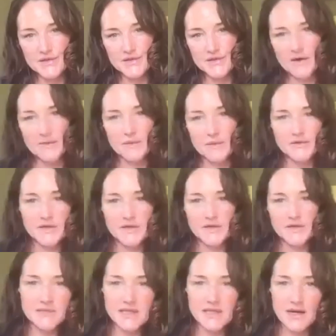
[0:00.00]
trying to get someone to
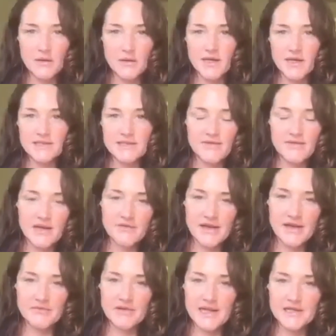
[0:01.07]
help me because I have a love hate
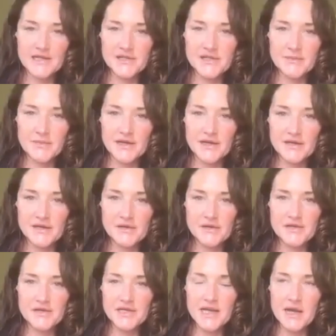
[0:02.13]
relationship. I, I don't
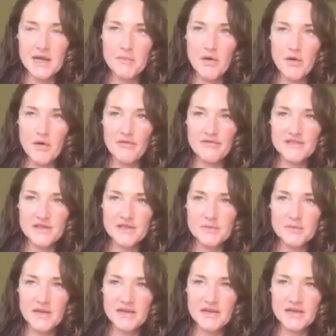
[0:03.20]
usually come off social
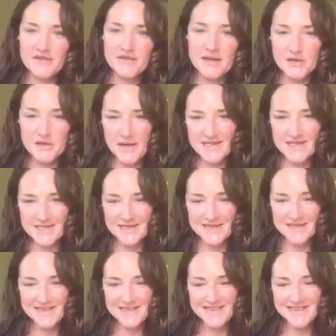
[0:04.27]
media feeling much better.